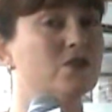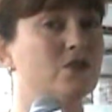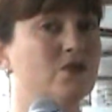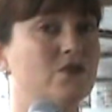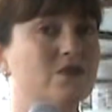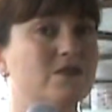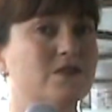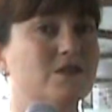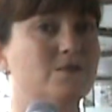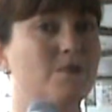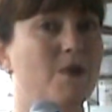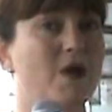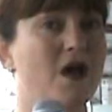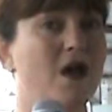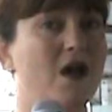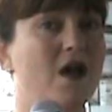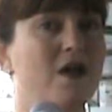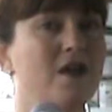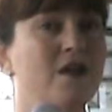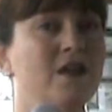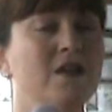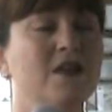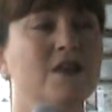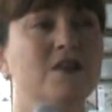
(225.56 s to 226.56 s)
to the
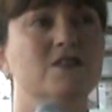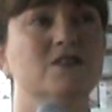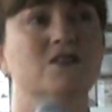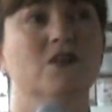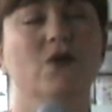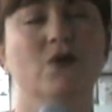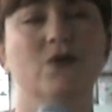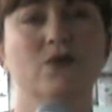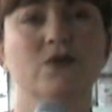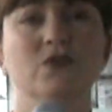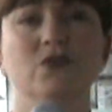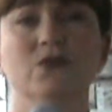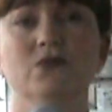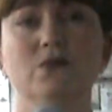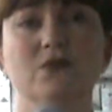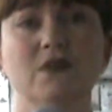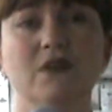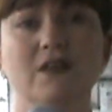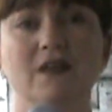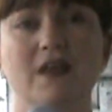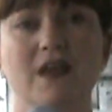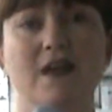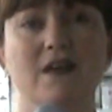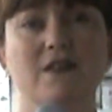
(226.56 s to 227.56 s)
spa, so you
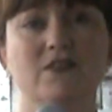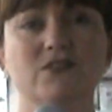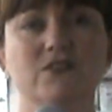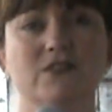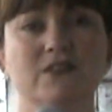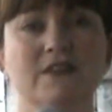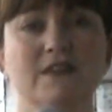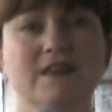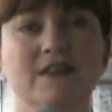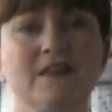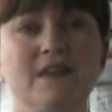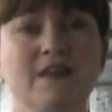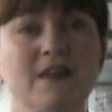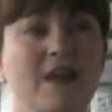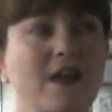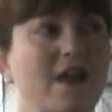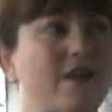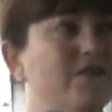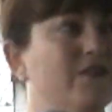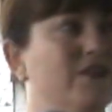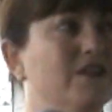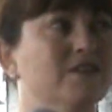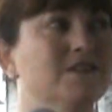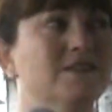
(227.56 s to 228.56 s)
could actually
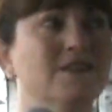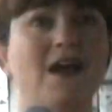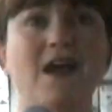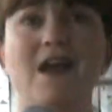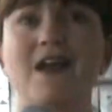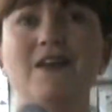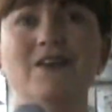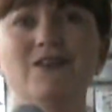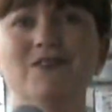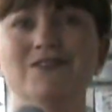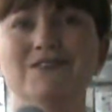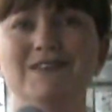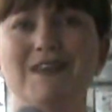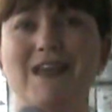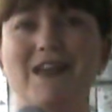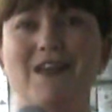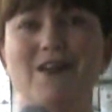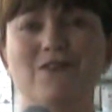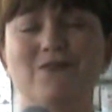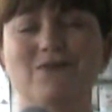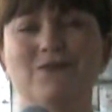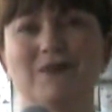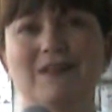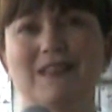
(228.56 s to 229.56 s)
have an entire day
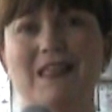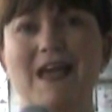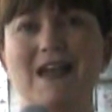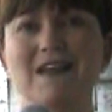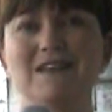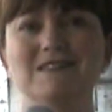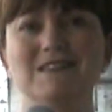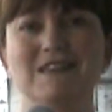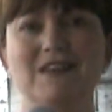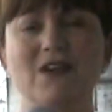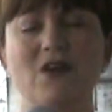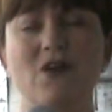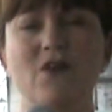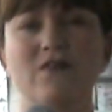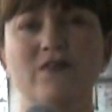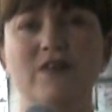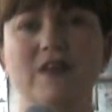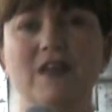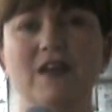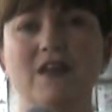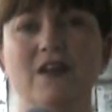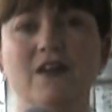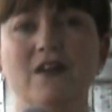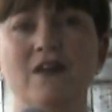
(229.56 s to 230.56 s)
of relaxing over
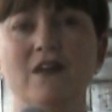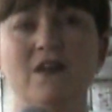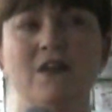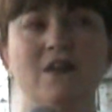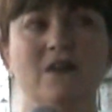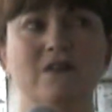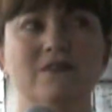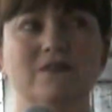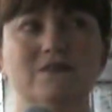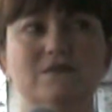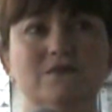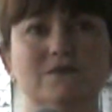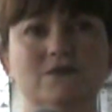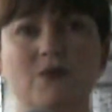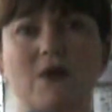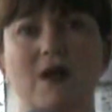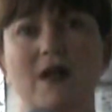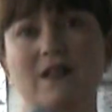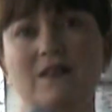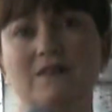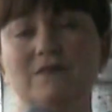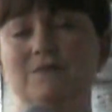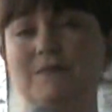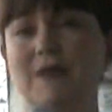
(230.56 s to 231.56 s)
here
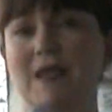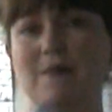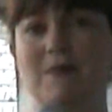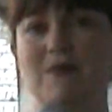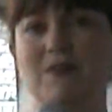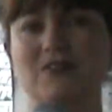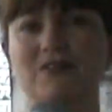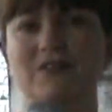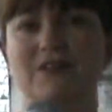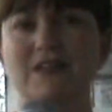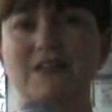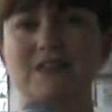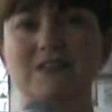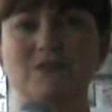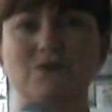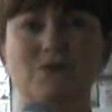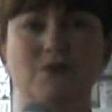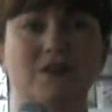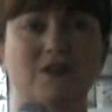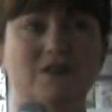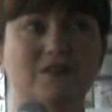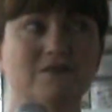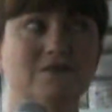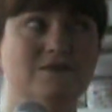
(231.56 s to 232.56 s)
while maybe your kids
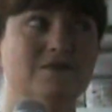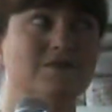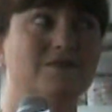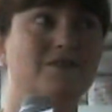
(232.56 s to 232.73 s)
were